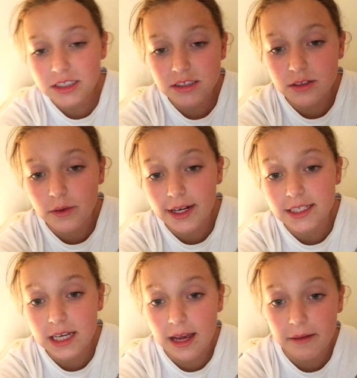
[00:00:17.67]
story
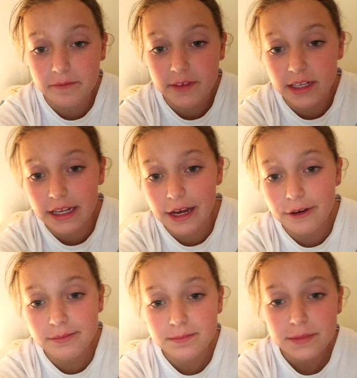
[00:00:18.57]
time
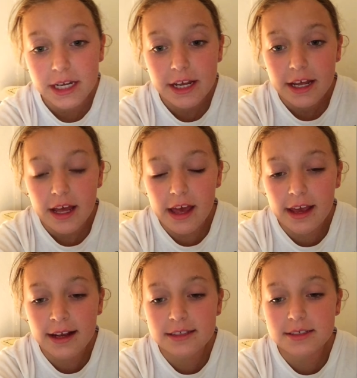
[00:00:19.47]
video,
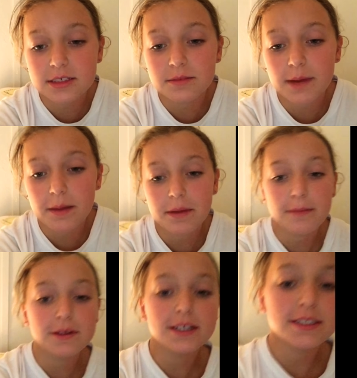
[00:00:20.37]
and you might be able to